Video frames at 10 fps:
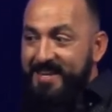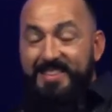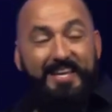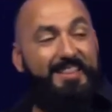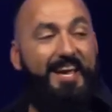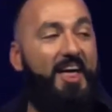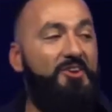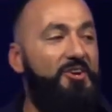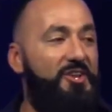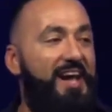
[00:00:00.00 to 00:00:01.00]
The, the
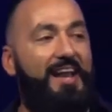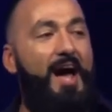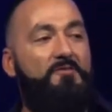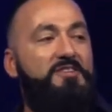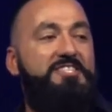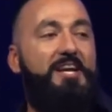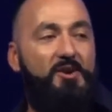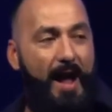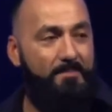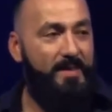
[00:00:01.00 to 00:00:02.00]
other dude, he got offered a
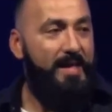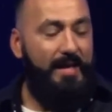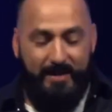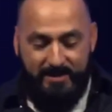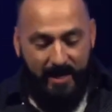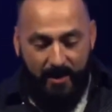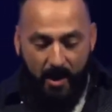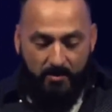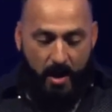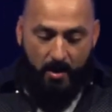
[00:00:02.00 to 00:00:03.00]
cigarette and he said,
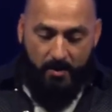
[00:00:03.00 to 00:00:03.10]
Oh, no,